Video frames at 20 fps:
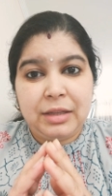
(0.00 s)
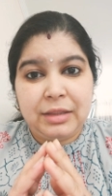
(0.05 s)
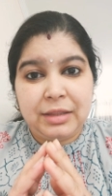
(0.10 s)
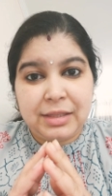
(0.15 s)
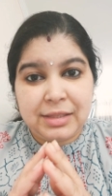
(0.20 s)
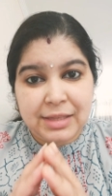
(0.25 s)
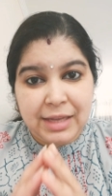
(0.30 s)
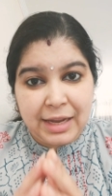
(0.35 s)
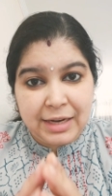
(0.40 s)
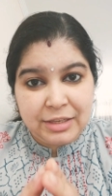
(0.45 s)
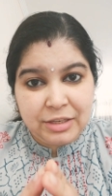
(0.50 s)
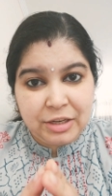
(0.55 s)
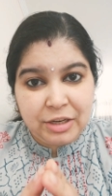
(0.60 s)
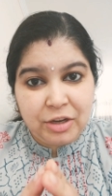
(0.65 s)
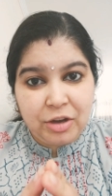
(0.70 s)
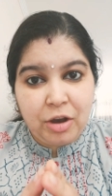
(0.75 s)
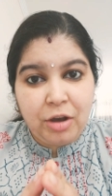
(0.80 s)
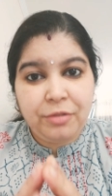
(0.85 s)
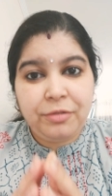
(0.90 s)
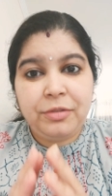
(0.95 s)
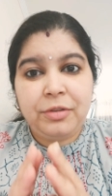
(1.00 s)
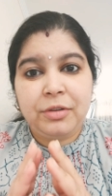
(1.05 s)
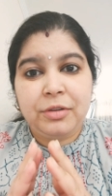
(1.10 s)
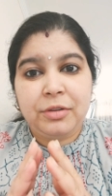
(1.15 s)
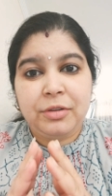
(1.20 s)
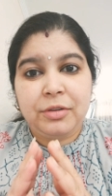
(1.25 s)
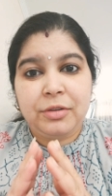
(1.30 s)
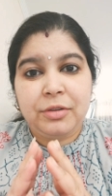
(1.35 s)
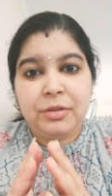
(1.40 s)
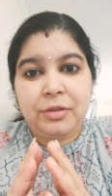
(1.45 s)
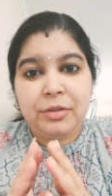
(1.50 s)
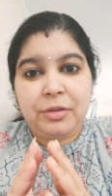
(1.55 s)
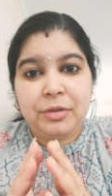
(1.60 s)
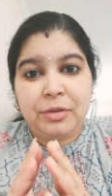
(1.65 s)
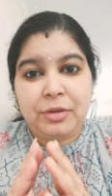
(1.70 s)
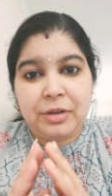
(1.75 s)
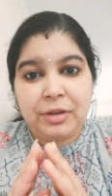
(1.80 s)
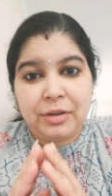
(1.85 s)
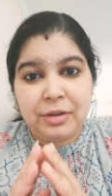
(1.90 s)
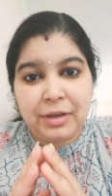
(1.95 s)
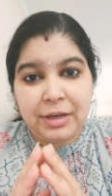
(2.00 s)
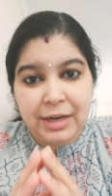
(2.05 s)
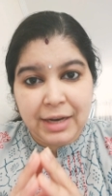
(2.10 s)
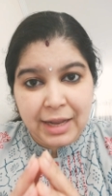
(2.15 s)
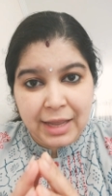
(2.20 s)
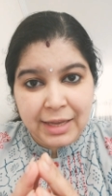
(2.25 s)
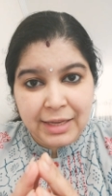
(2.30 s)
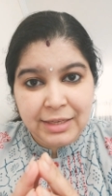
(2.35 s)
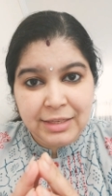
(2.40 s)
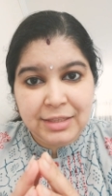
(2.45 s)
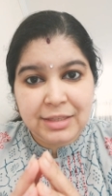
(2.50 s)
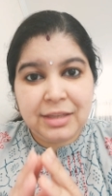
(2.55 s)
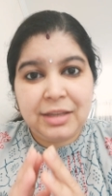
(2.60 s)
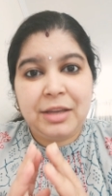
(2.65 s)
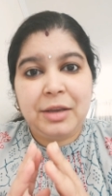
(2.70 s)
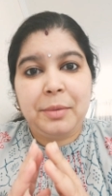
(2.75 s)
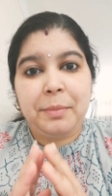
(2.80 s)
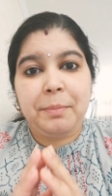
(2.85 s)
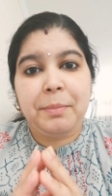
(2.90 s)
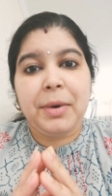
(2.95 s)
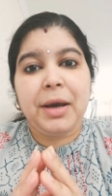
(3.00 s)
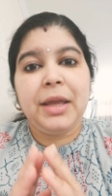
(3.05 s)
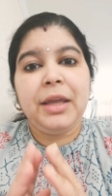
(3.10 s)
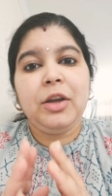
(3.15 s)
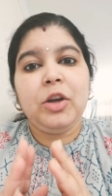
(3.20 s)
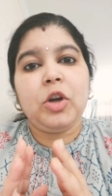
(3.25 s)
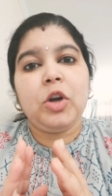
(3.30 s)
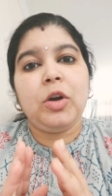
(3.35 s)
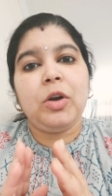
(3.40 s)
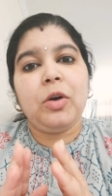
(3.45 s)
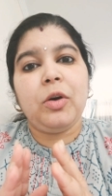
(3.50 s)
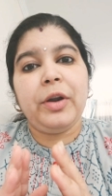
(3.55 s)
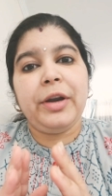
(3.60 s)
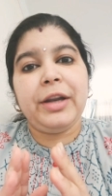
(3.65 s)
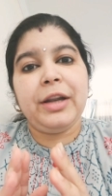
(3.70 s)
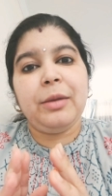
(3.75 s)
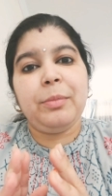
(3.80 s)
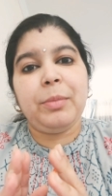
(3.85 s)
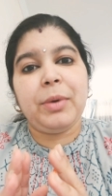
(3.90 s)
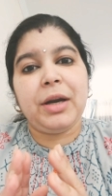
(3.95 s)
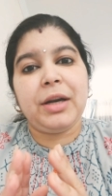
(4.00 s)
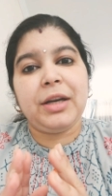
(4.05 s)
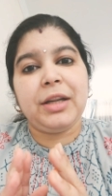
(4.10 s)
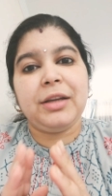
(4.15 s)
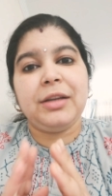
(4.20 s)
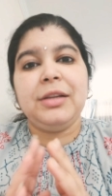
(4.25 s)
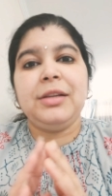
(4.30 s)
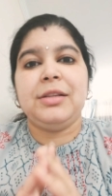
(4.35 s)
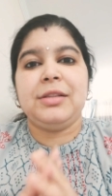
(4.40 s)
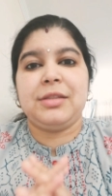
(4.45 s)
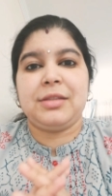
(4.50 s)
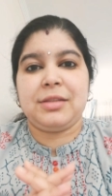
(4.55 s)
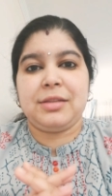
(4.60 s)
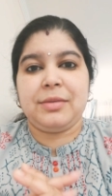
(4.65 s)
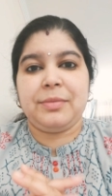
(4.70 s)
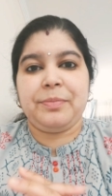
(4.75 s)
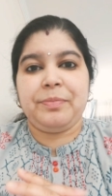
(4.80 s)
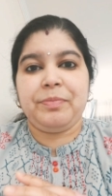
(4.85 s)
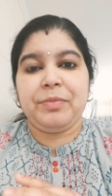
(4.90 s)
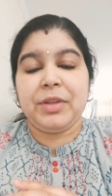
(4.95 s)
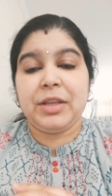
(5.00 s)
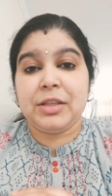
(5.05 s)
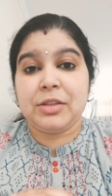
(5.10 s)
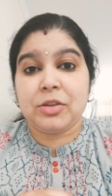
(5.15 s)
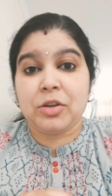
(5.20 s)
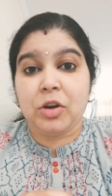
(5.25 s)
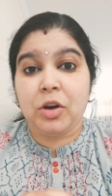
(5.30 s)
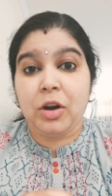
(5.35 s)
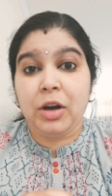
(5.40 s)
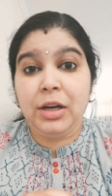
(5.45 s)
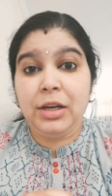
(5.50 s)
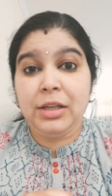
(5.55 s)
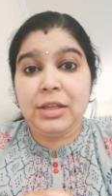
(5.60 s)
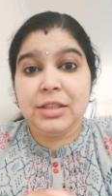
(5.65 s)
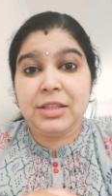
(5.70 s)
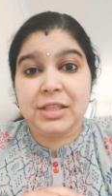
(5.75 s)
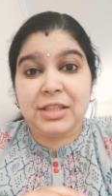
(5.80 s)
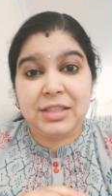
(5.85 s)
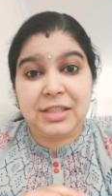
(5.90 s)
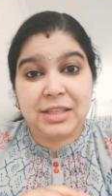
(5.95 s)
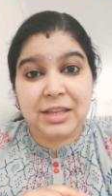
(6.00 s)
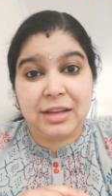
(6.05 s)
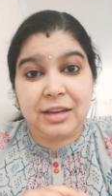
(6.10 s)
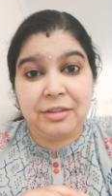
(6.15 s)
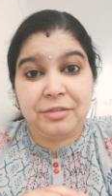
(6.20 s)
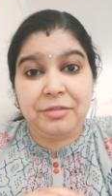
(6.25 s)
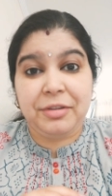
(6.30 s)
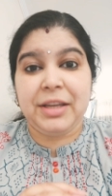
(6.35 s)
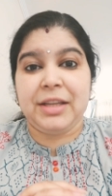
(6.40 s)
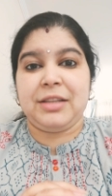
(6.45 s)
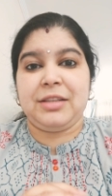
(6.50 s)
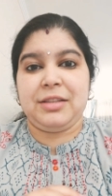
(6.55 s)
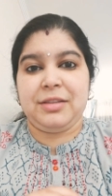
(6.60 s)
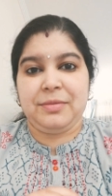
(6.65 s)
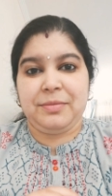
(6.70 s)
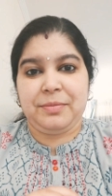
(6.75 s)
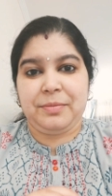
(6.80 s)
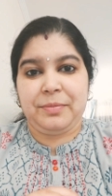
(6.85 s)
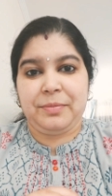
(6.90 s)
The scattering of light by colloidal particles is called Tyndall effect.